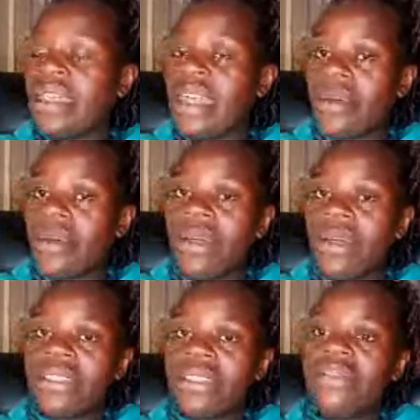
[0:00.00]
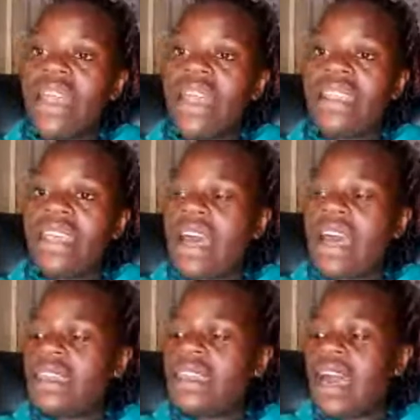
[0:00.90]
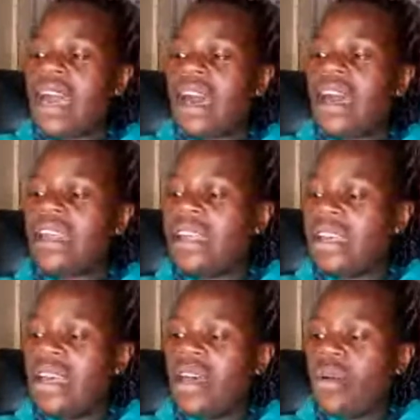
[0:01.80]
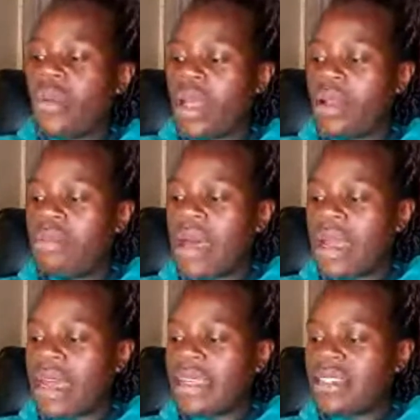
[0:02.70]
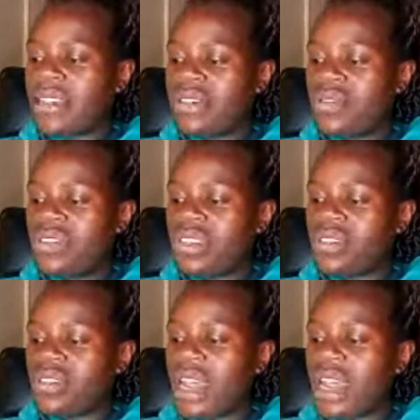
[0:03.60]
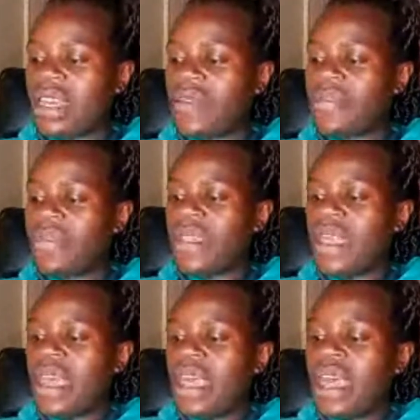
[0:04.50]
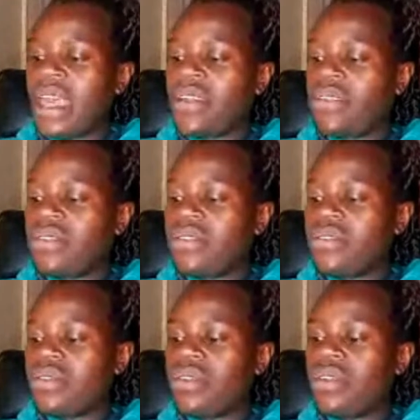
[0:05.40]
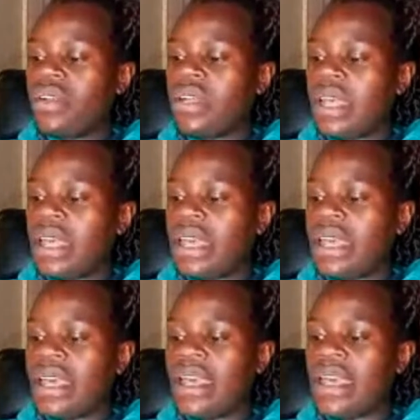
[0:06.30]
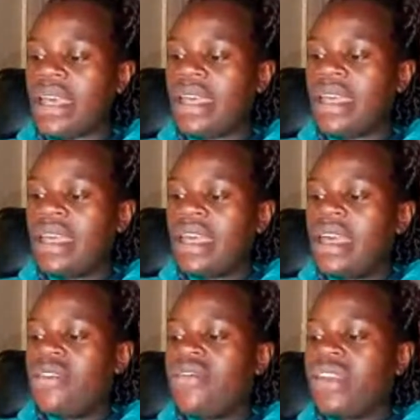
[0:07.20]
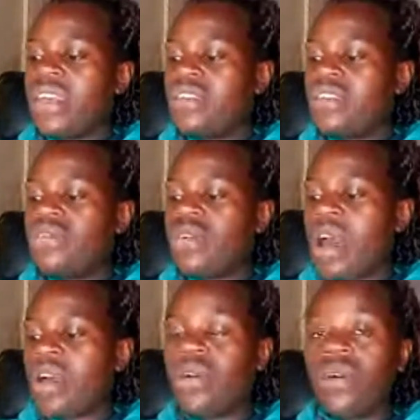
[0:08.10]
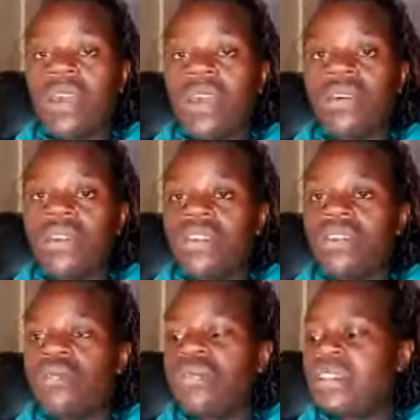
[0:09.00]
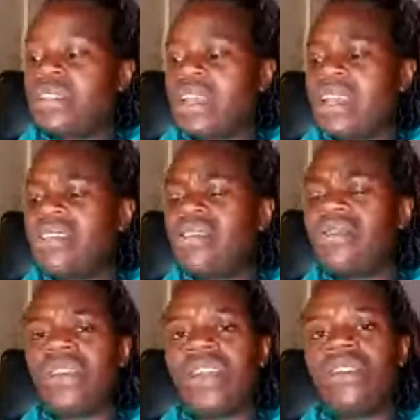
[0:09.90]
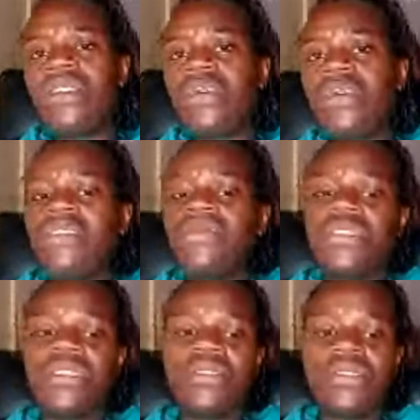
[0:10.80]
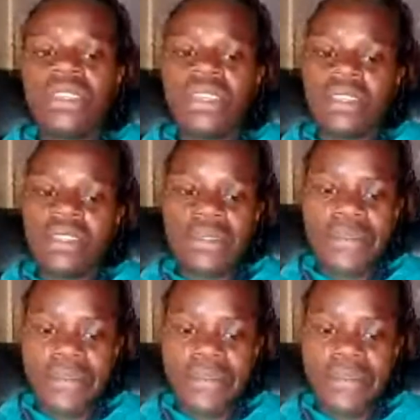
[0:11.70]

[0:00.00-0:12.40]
they are well served, like they are well balanced nutritionally, and also for kids who are going on the obese side. I don't know whether you've seen those kids